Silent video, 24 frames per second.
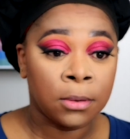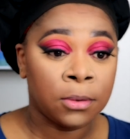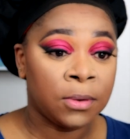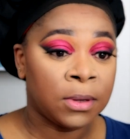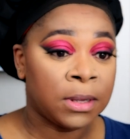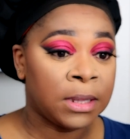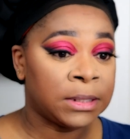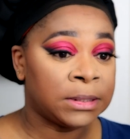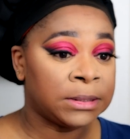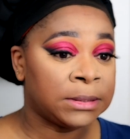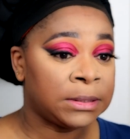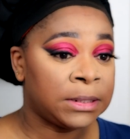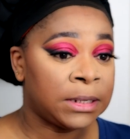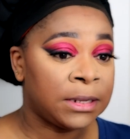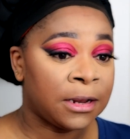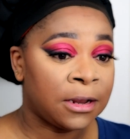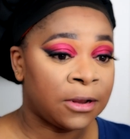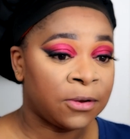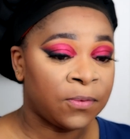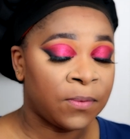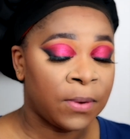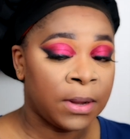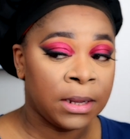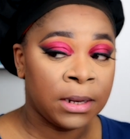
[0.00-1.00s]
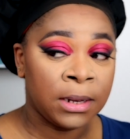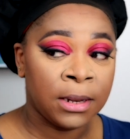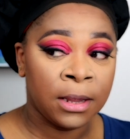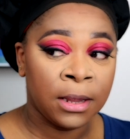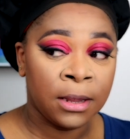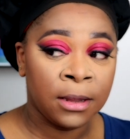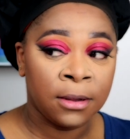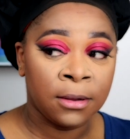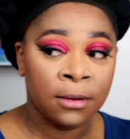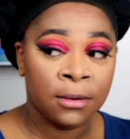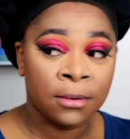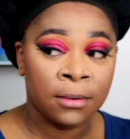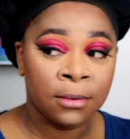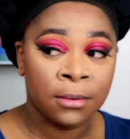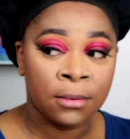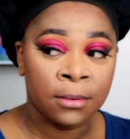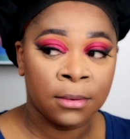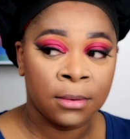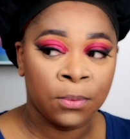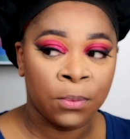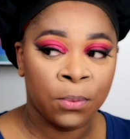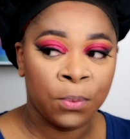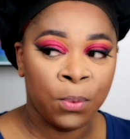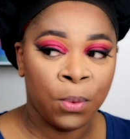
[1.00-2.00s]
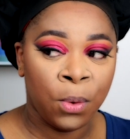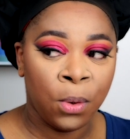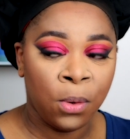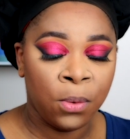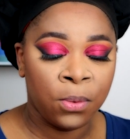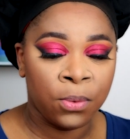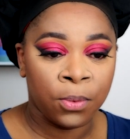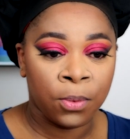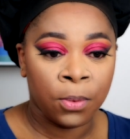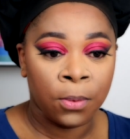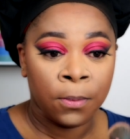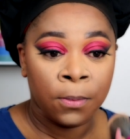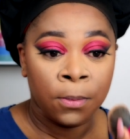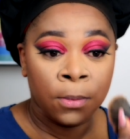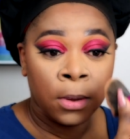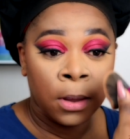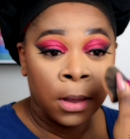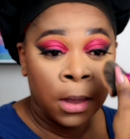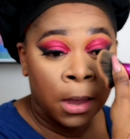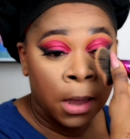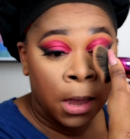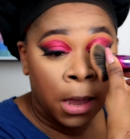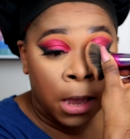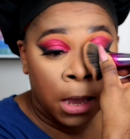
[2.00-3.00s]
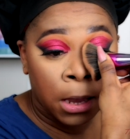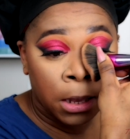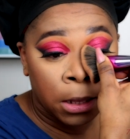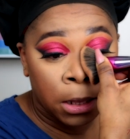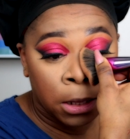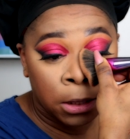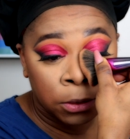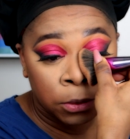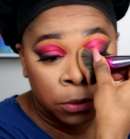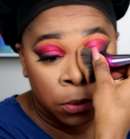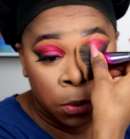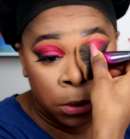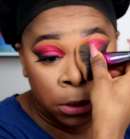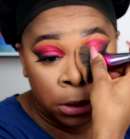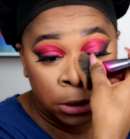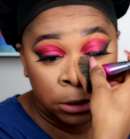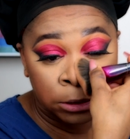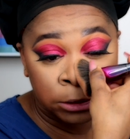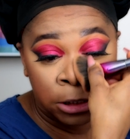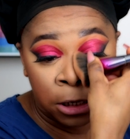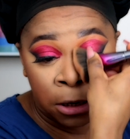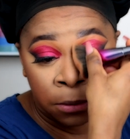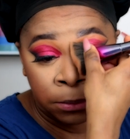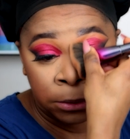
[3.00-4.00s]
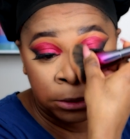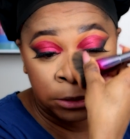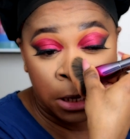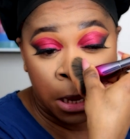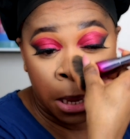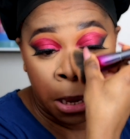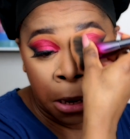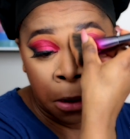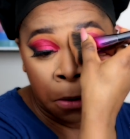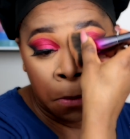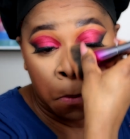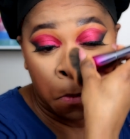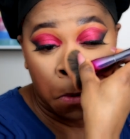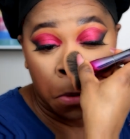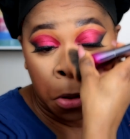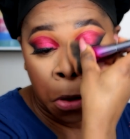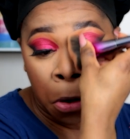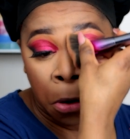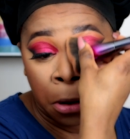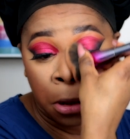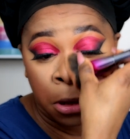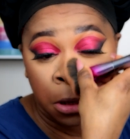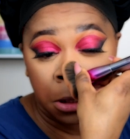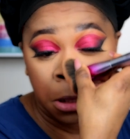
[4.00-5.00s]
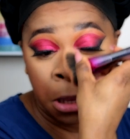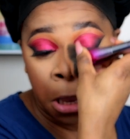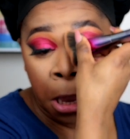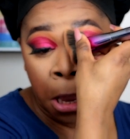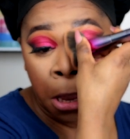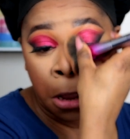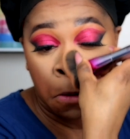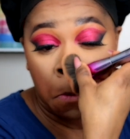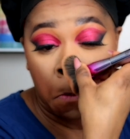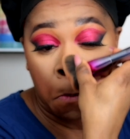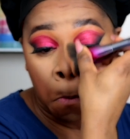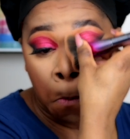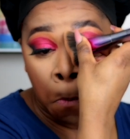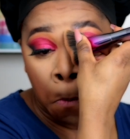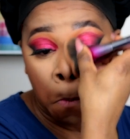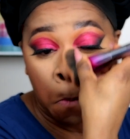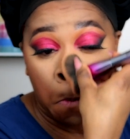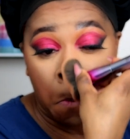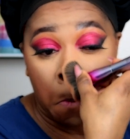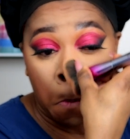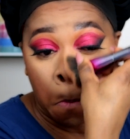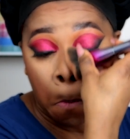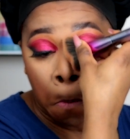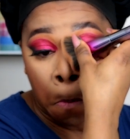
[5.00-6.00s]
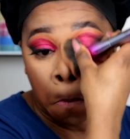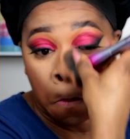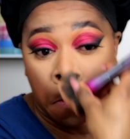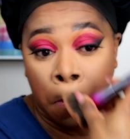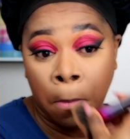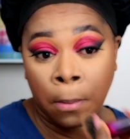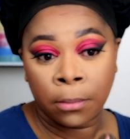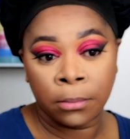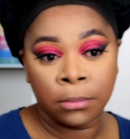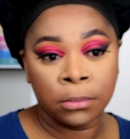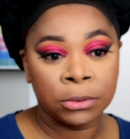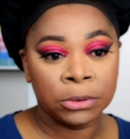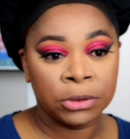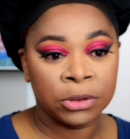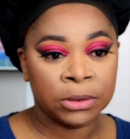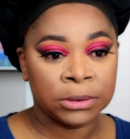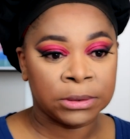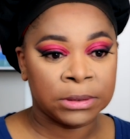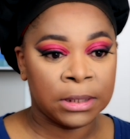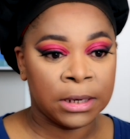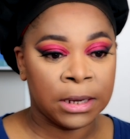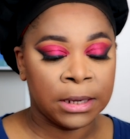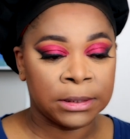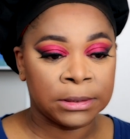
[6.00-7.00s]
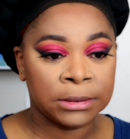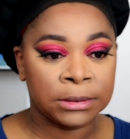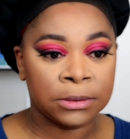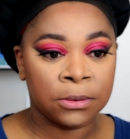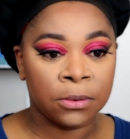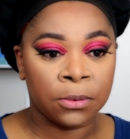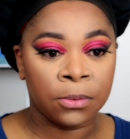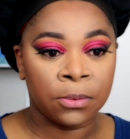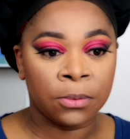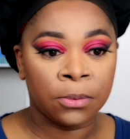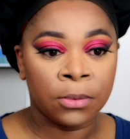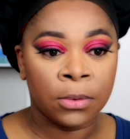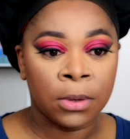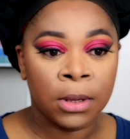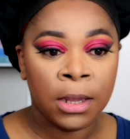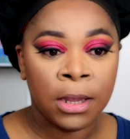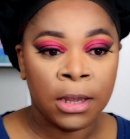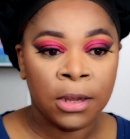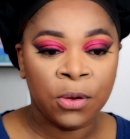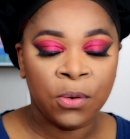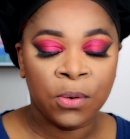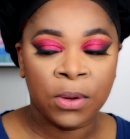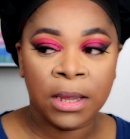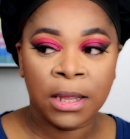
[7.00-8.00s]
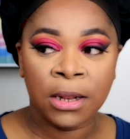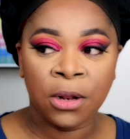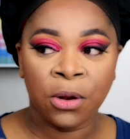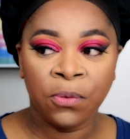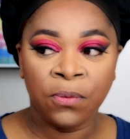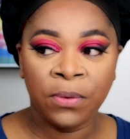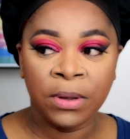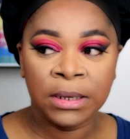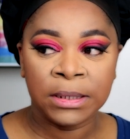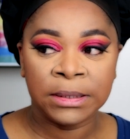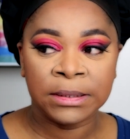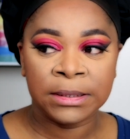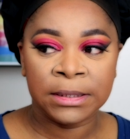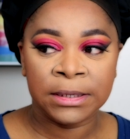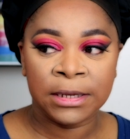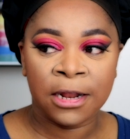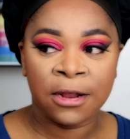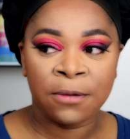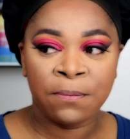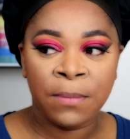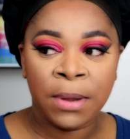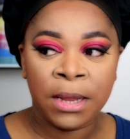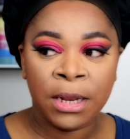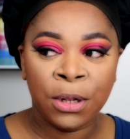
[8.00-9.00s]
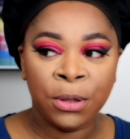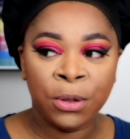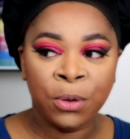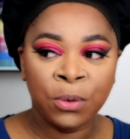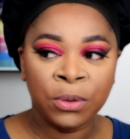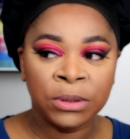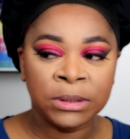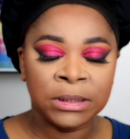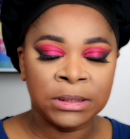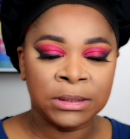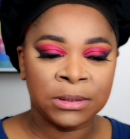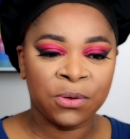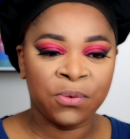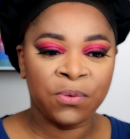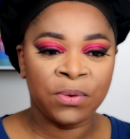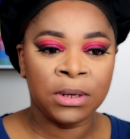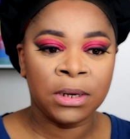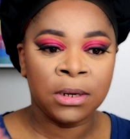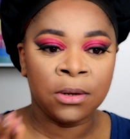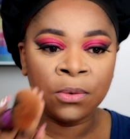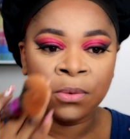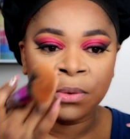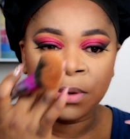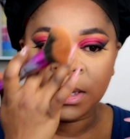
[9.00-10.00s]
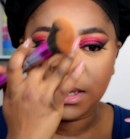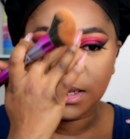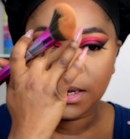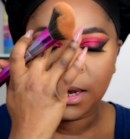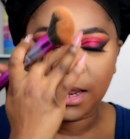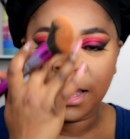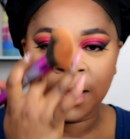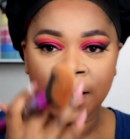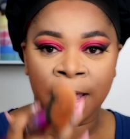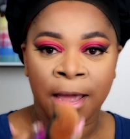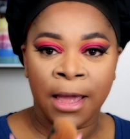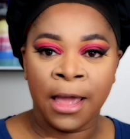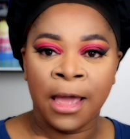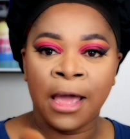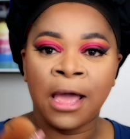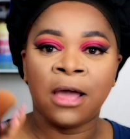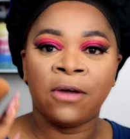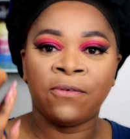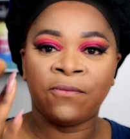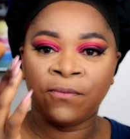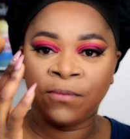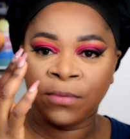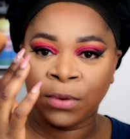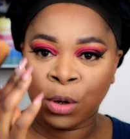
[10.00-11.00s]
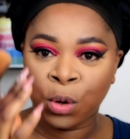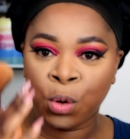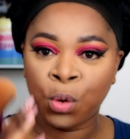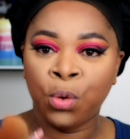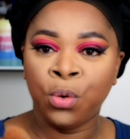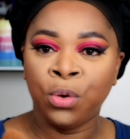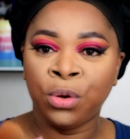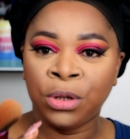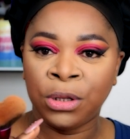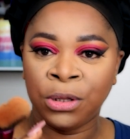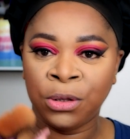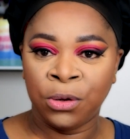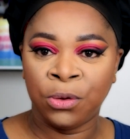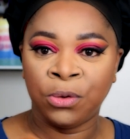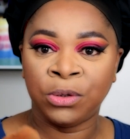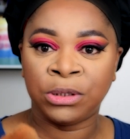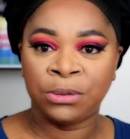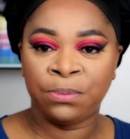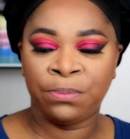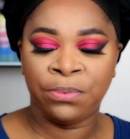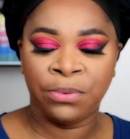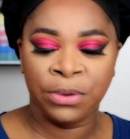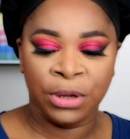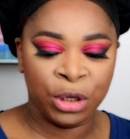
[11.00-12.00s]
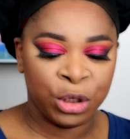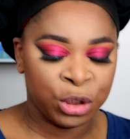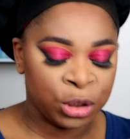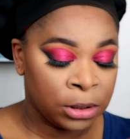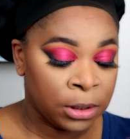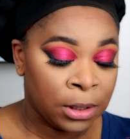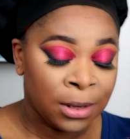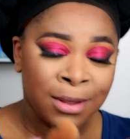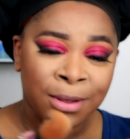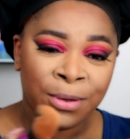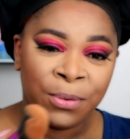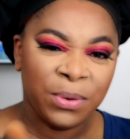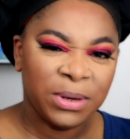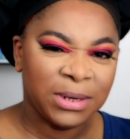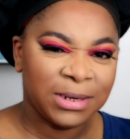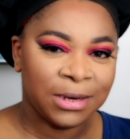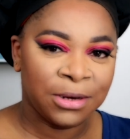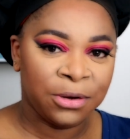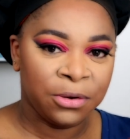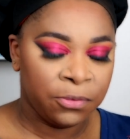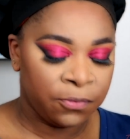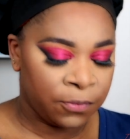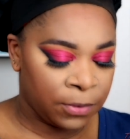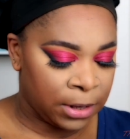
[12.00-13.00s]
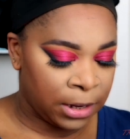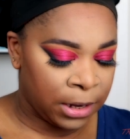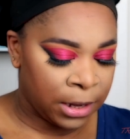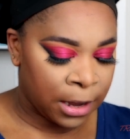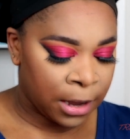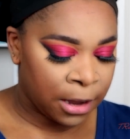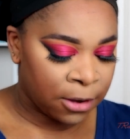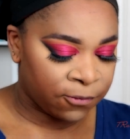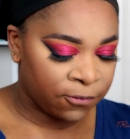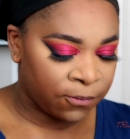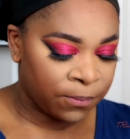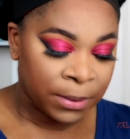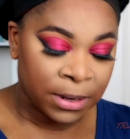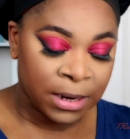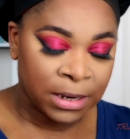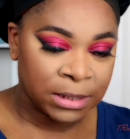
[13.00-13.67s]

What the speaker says: You can see that right there. Woo! And then do it the same side, the other side, just like so. You can already see that my nose is already looking like I have a good nose bridge, which I don't really have, but